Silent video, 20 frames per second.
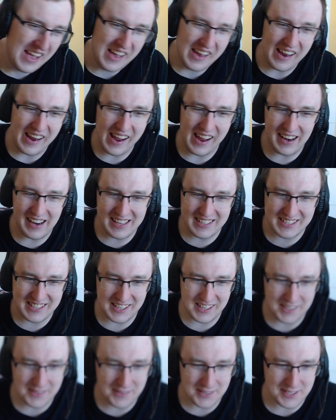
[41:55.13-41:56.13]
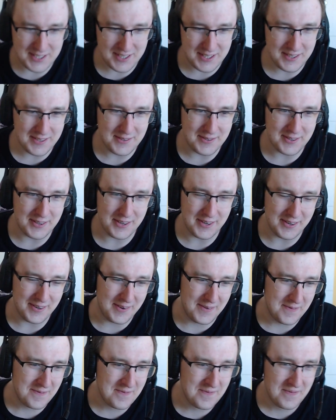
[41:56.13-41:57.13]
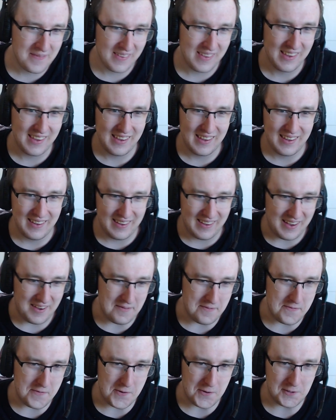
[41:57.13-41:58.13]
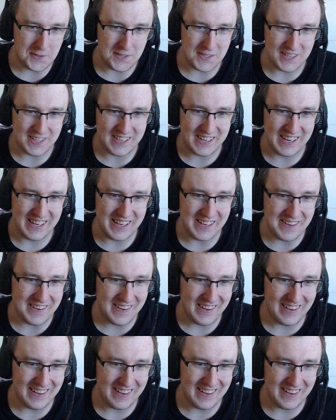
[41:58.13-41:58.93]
Yeah, that's Guild Wars 2 for you, unfortunately.